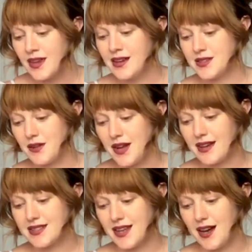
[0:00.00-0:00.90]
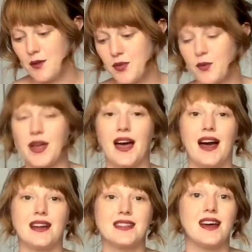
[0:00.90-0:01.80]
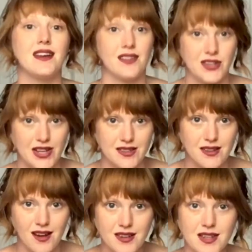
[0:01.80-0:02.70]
So next up we had Another Chance card,